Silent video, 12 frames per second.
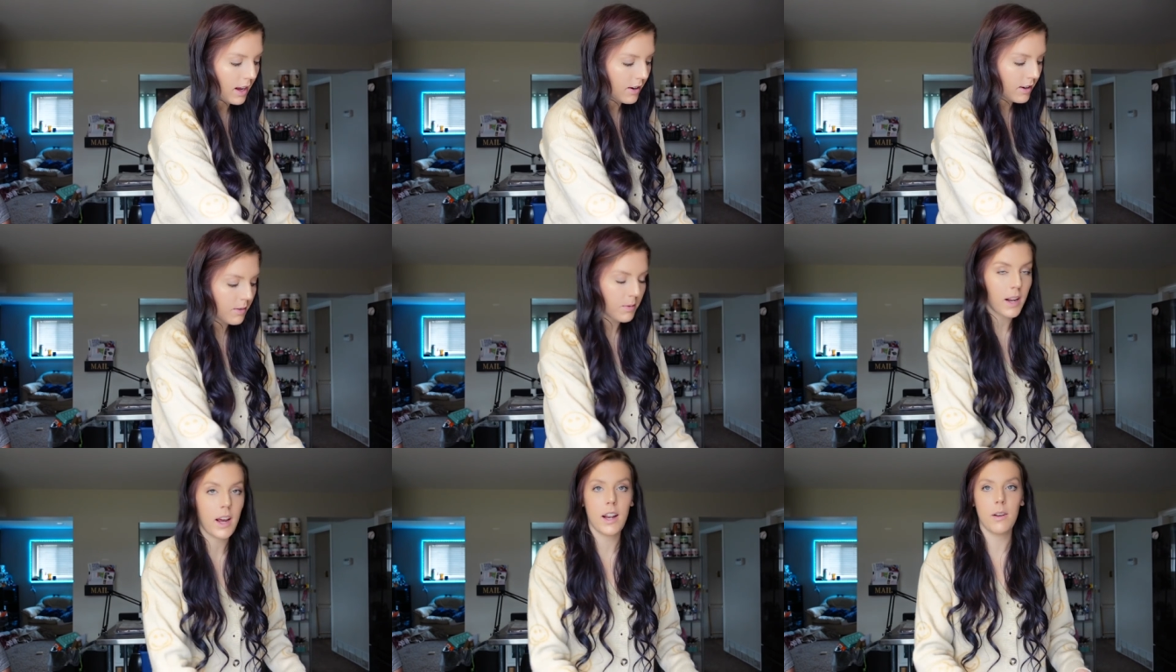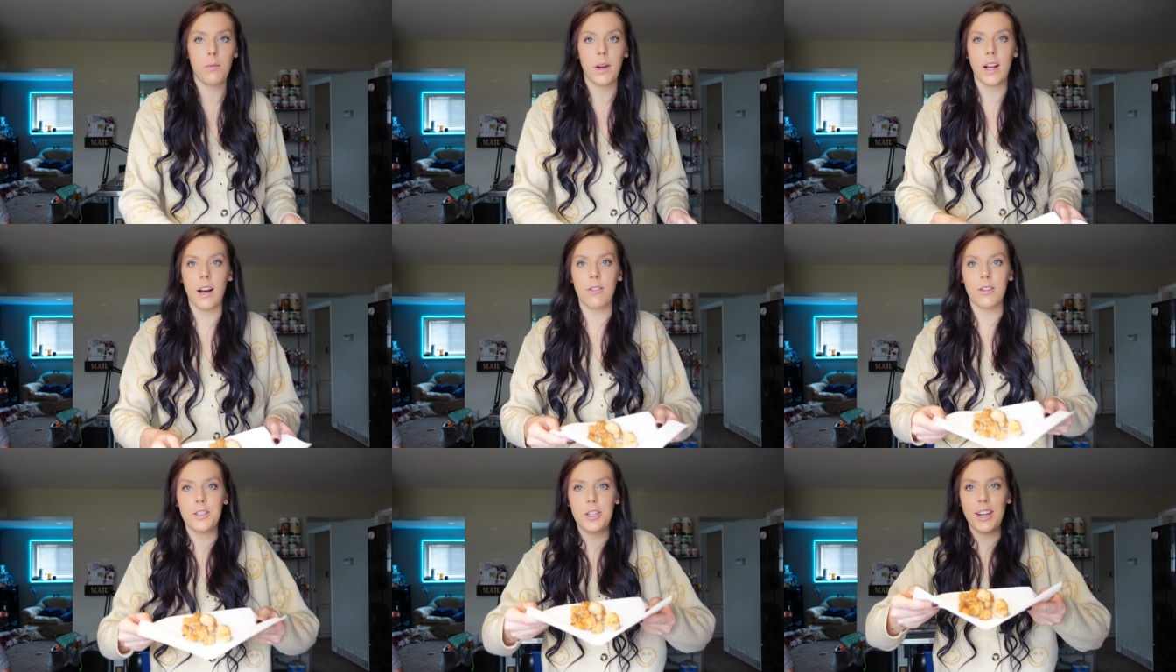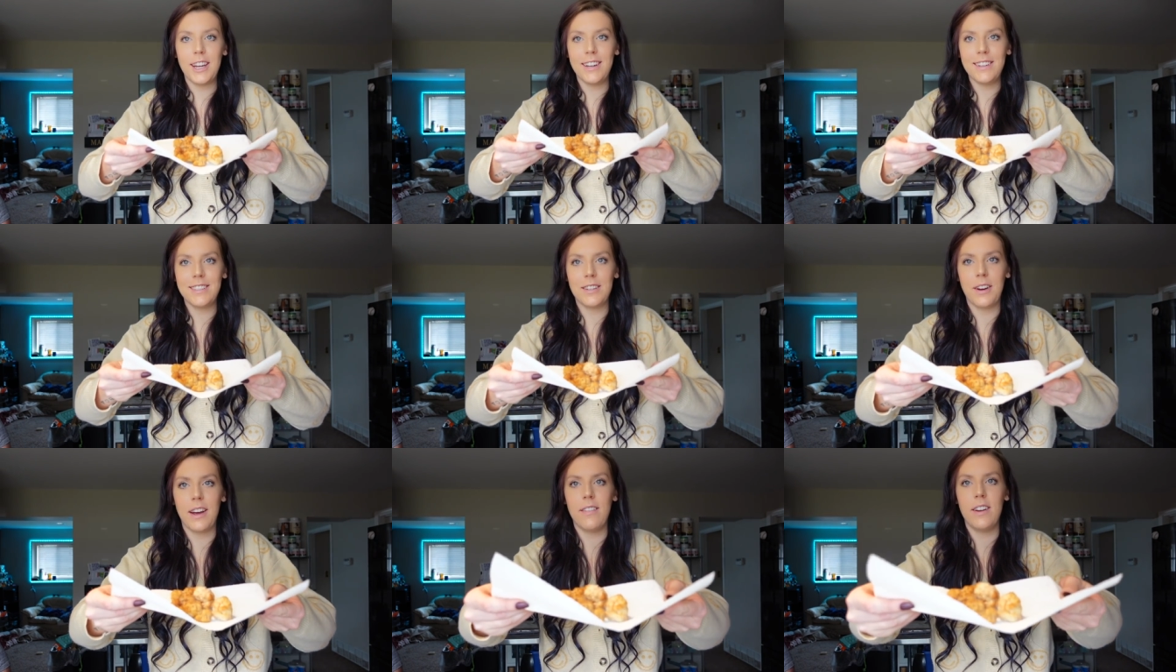I already went ahead and weighed out our chicken,
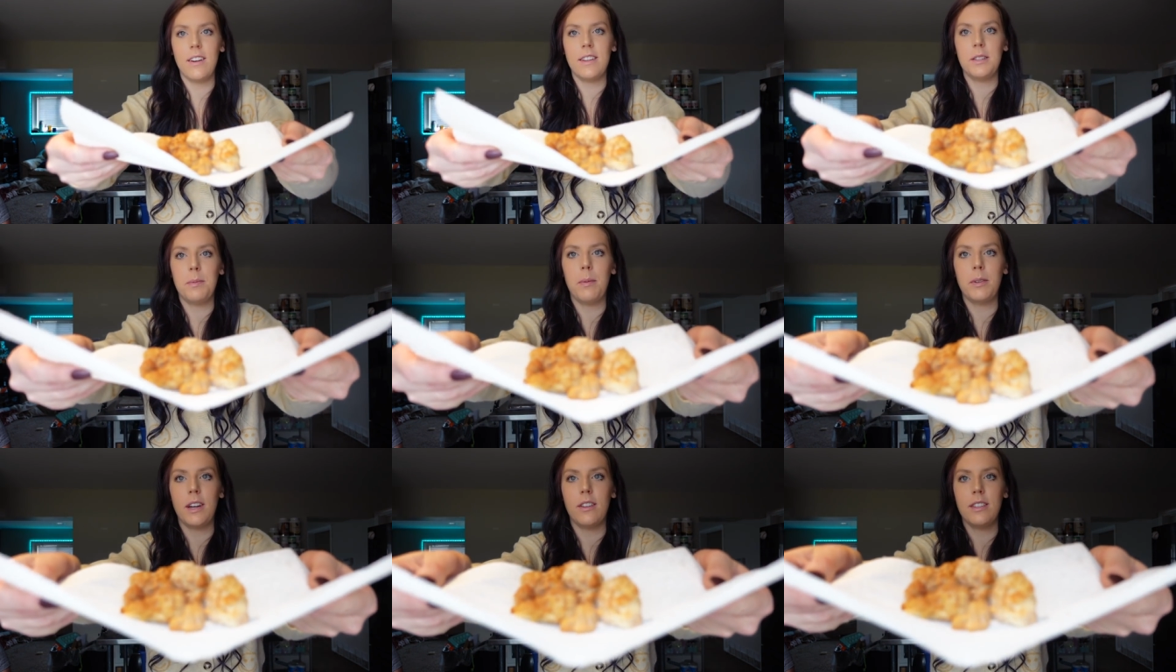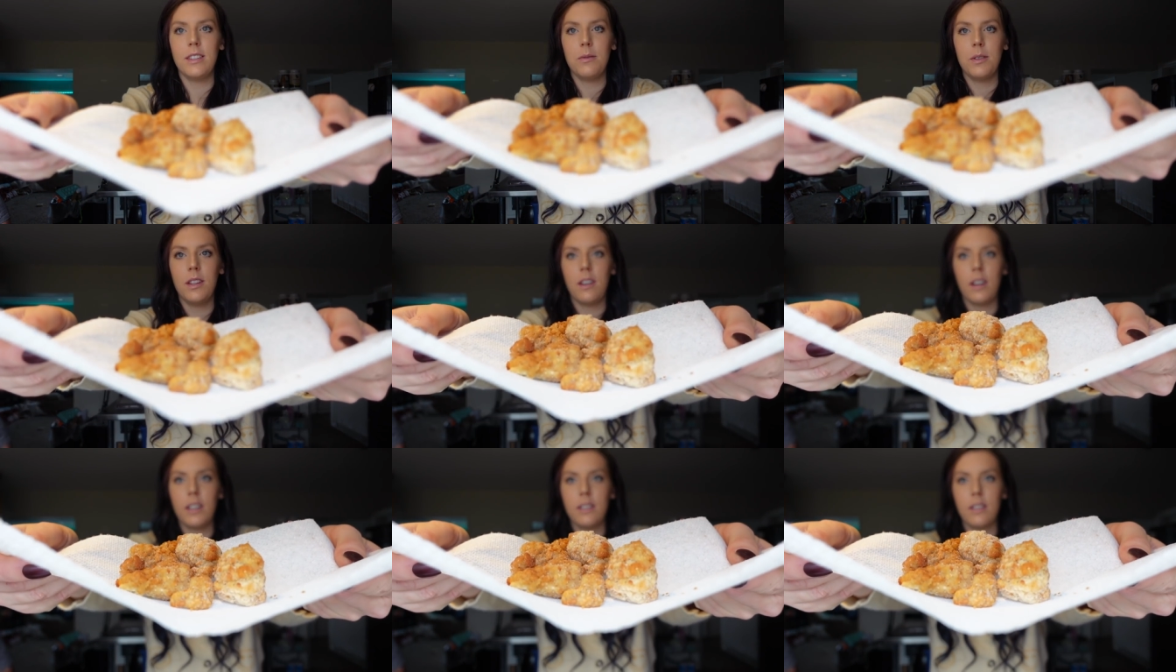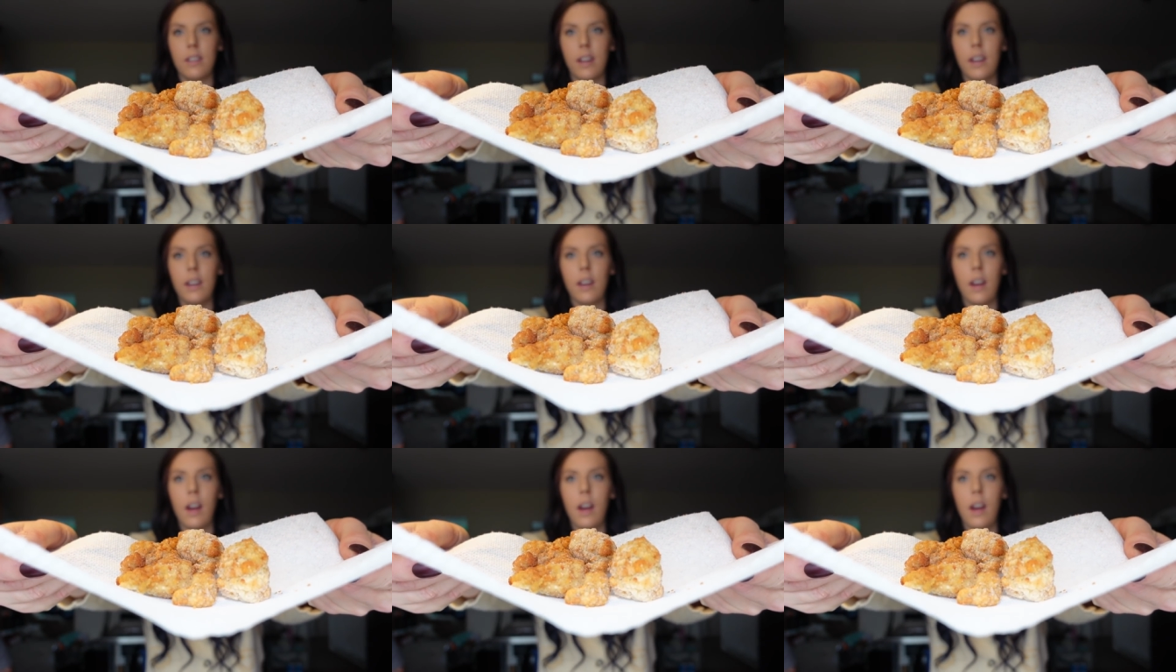so I have it here on this paper towel. This is what the nuggets look like.